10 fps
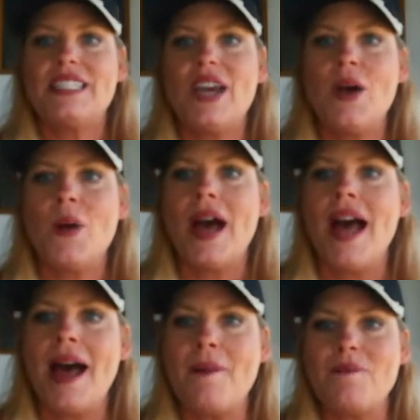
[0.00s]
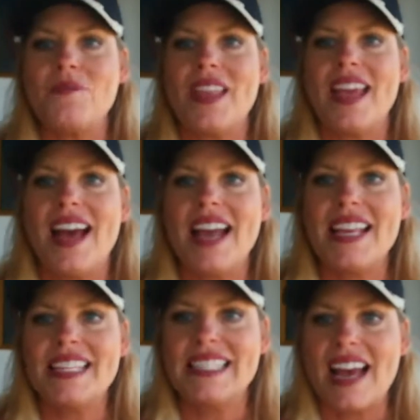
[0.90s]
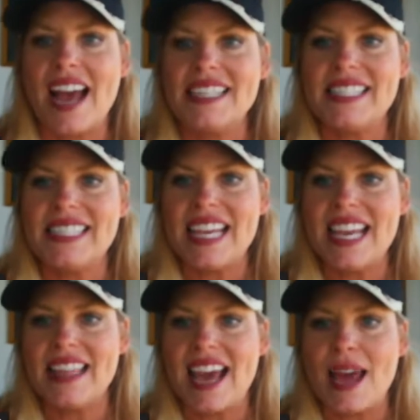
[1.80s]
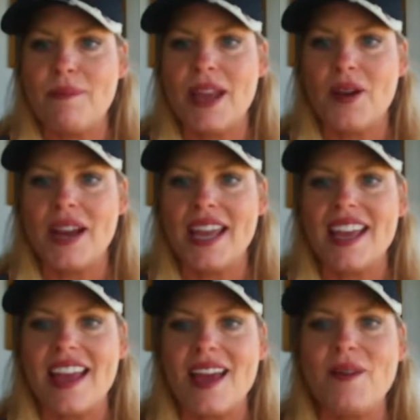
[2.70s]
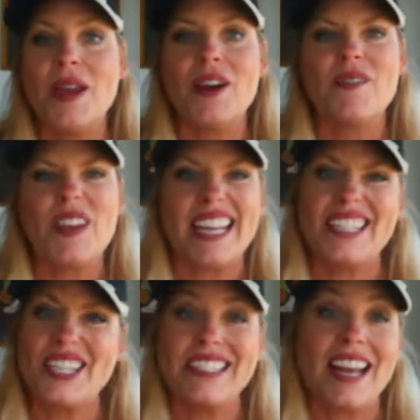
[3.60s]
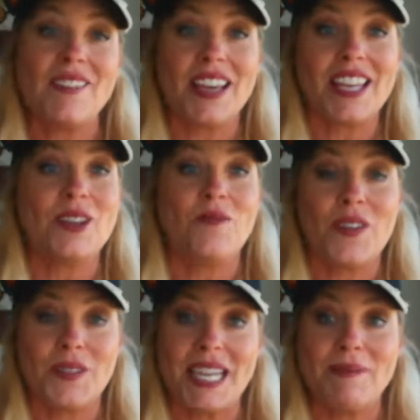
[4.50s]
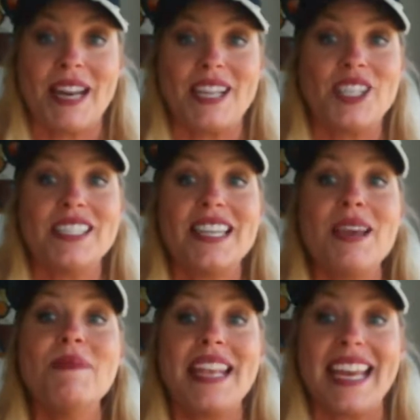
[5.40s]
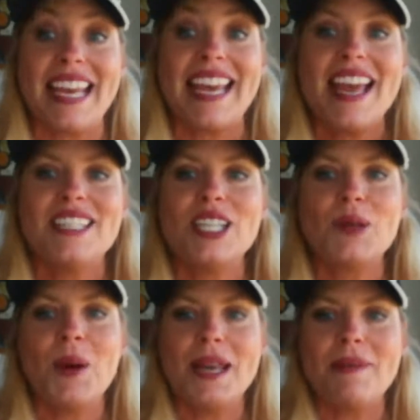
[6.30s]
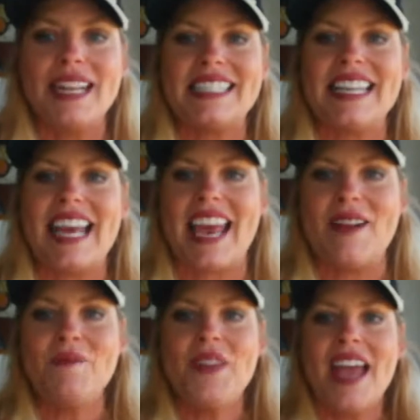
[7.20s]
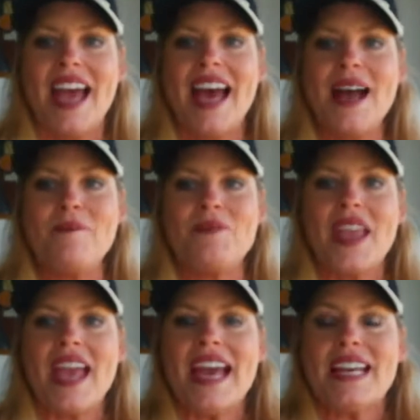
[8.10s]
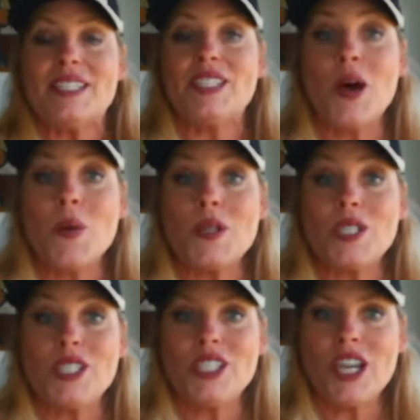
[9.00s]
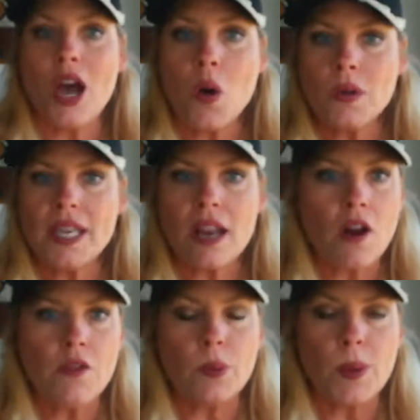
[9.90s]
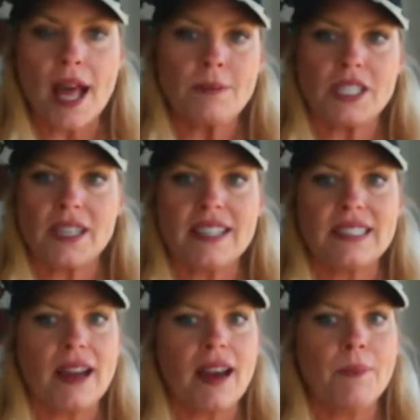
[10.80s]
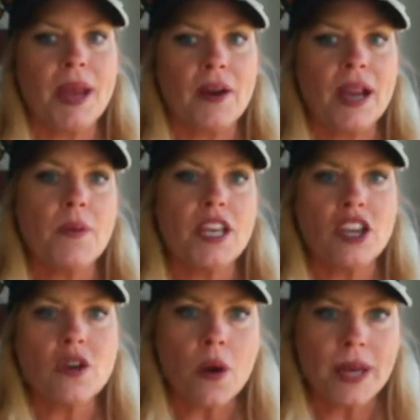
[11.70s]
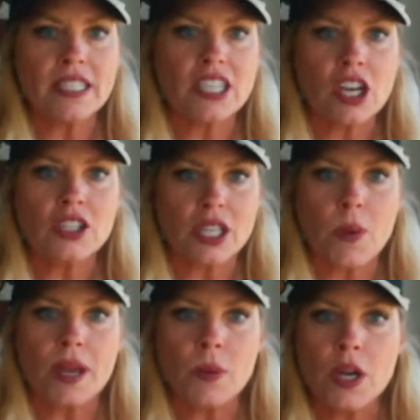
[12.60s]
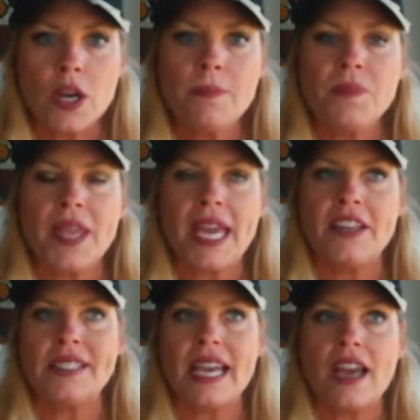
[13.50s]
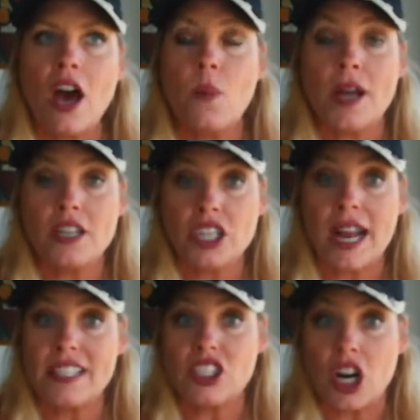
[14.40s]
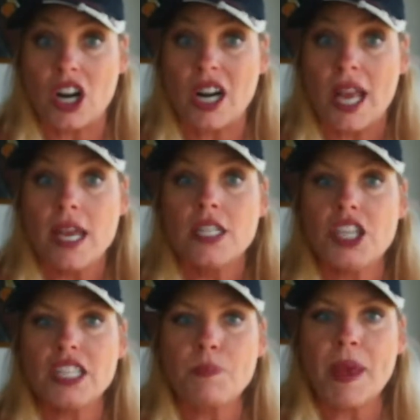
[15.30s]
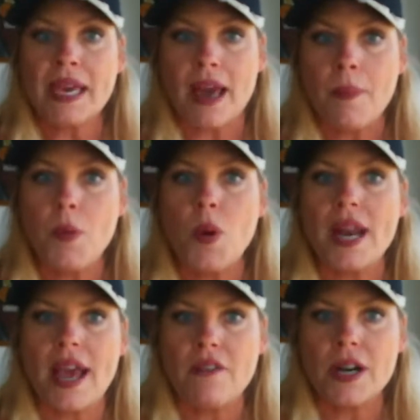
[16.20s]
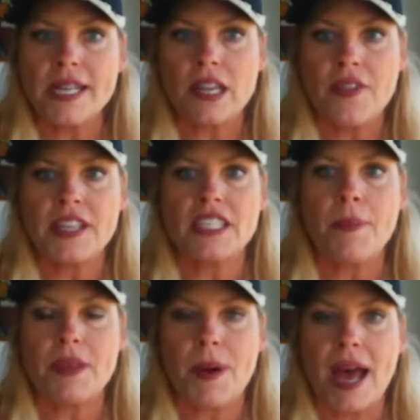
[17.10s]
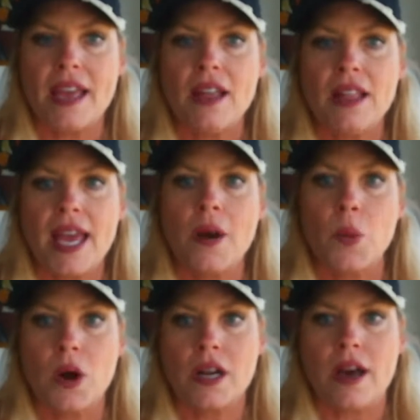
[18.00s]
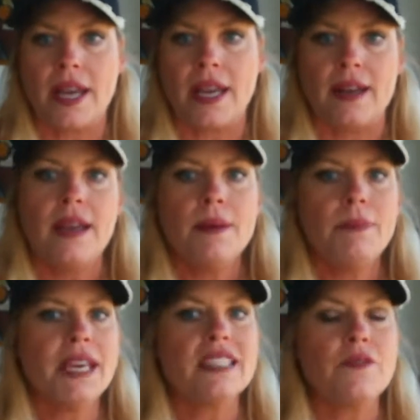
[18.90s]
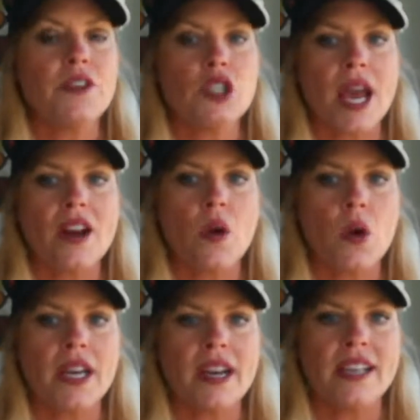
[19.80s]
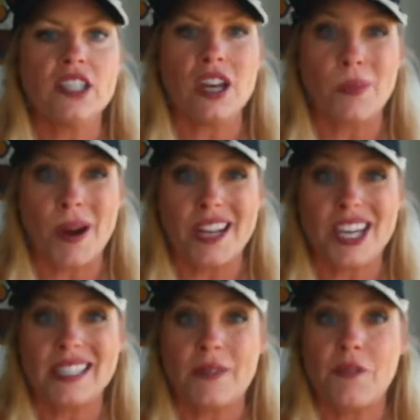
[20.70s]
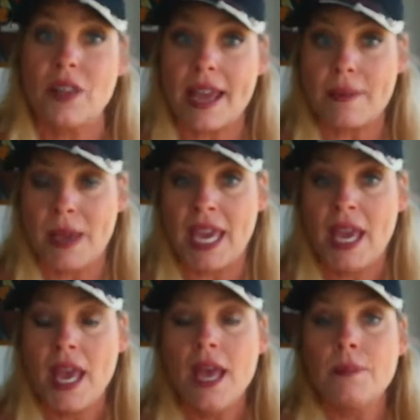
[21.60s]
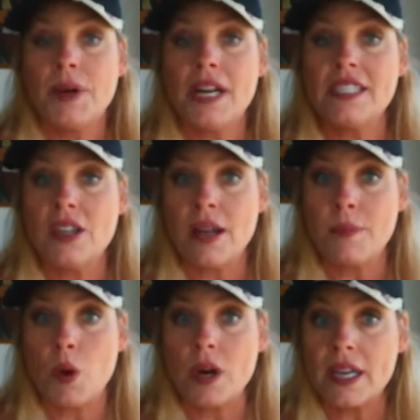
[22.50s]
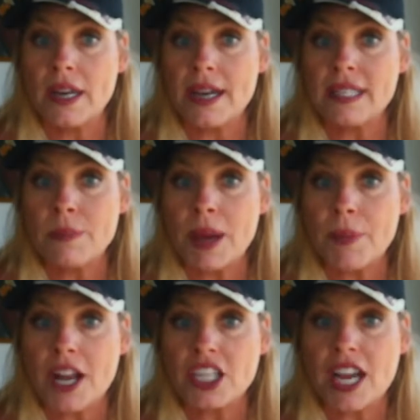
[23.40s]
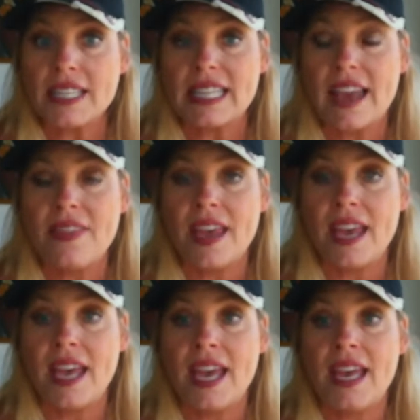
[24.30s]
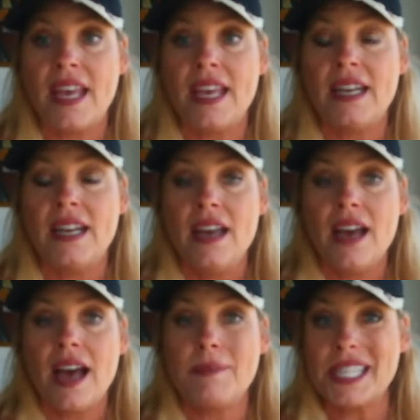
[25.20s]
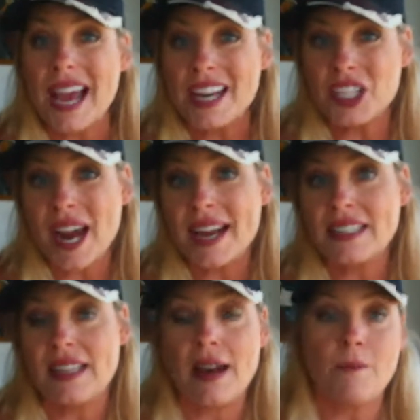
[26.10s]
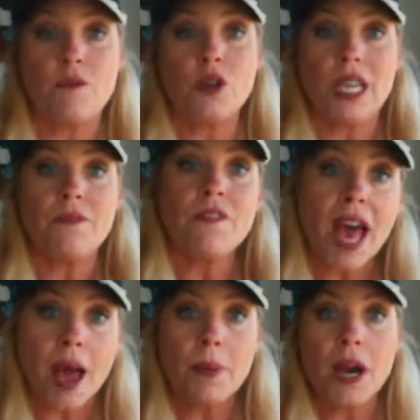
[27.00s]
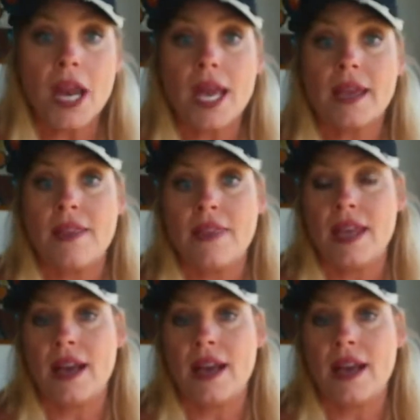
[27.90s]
So I see that Mary Beatty, she's not even going to do 15 minutes. She's committing to 20 minutes a day. So don't get overwhelmed, because Mary, when you go into your sewing room and you say, oh, what should I start? Just pick up whatever is on the top of the pile and work on it. Because if you try to organize all your projects, if you're like me, pretty soon I'm organizing my projects and then I'm sidetracked and then I'm folding fabric and